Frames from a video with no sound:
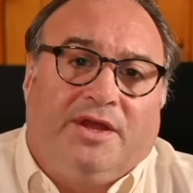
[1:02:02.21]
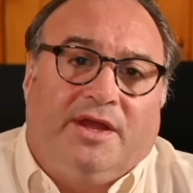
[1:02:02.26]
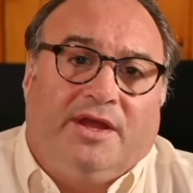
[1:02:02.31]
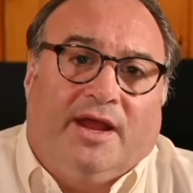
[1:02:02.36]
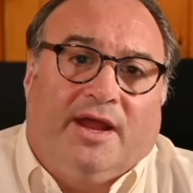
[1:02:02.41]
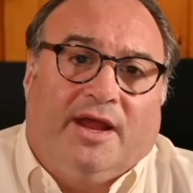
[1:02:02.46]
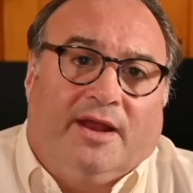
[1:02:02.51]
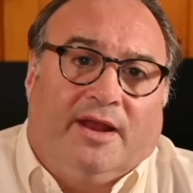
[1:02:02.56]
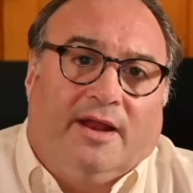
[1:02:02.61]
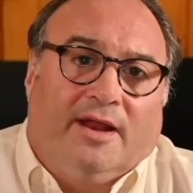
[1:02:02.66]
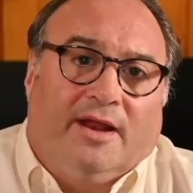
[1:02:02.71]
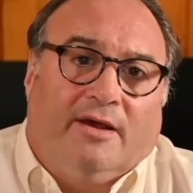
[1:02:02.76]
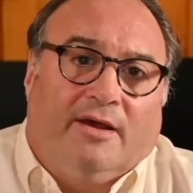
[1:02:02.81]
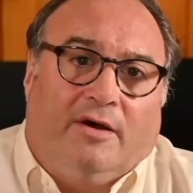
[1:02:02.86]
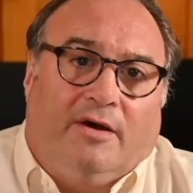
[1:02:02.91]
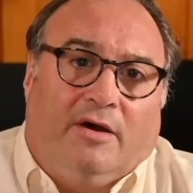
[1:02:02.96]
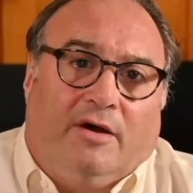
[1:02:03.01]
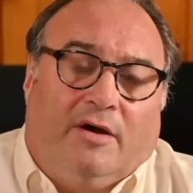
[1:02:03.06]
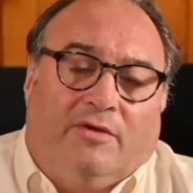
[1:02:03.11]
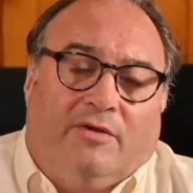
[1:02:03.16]
And
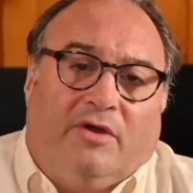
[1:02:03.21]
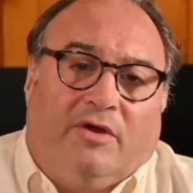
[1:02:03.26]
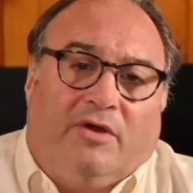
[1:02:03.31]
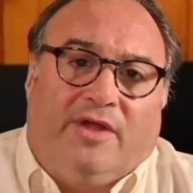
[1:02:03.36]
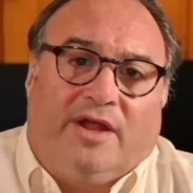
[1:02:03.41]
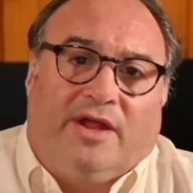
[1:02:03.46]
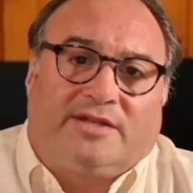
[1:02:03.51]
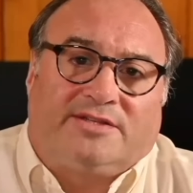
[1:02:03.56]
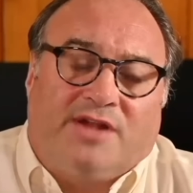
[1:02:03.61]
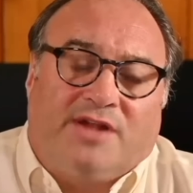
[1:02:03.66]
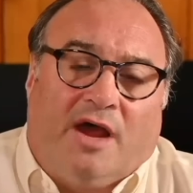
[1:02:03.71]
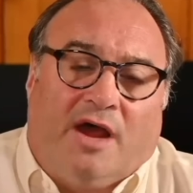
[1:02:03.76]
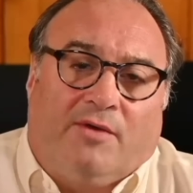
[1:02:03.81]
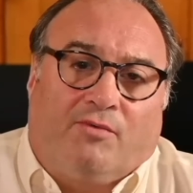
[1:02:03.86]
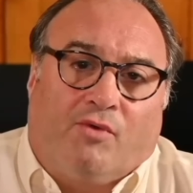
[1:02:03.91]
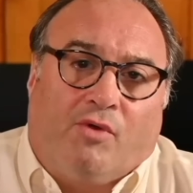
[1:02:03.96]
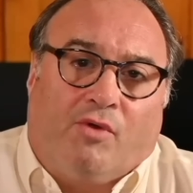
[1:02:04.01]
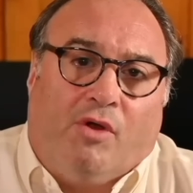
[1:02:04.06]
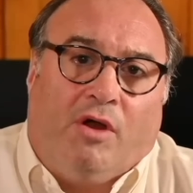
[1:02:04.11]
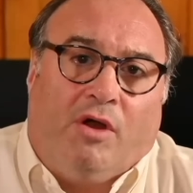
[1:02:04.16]
although that's not
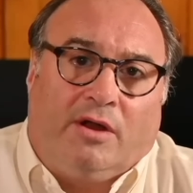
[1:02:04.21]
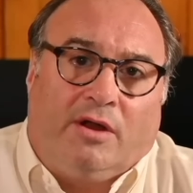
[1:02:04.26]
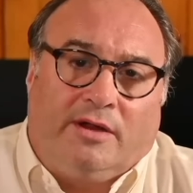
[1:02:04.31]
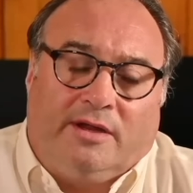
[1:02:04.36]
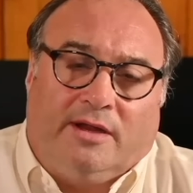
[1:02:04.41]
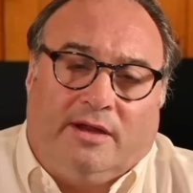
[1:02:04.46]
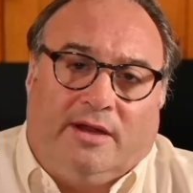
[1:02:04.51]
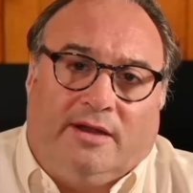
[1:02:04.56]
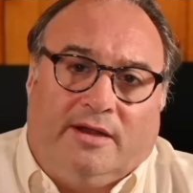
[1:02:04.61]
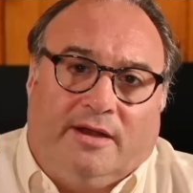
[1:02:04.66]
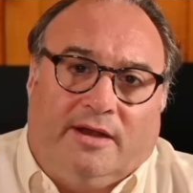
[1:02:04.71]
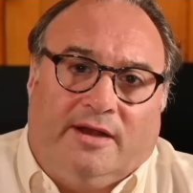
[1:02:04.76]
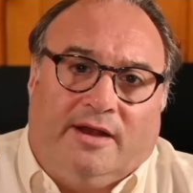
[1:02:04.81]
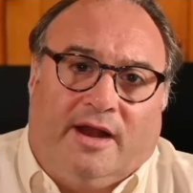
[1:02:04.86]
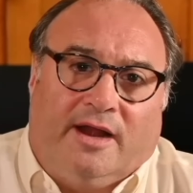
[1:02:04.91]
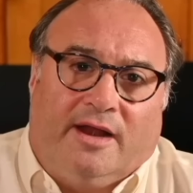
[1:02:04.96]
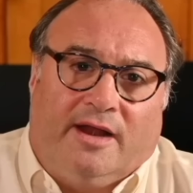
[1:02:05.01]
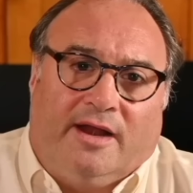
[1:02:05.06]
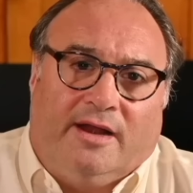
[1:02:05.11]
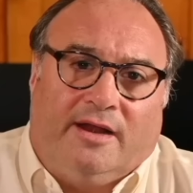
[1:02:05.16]
wrong and, and
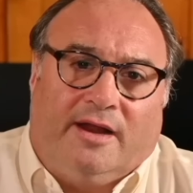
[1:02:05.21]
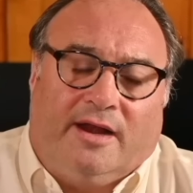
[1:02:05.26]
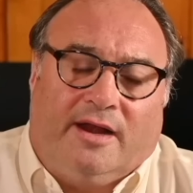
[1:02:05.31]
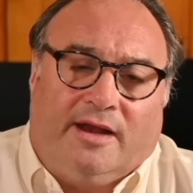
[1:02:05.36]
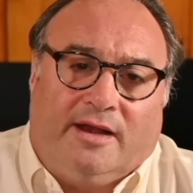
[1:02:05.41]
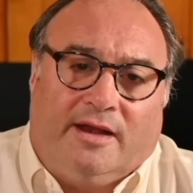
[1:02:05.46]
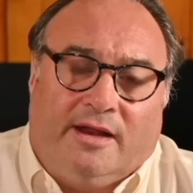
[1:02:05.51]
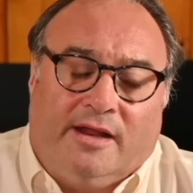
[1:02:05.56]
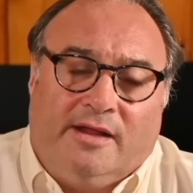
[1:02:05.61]
not and not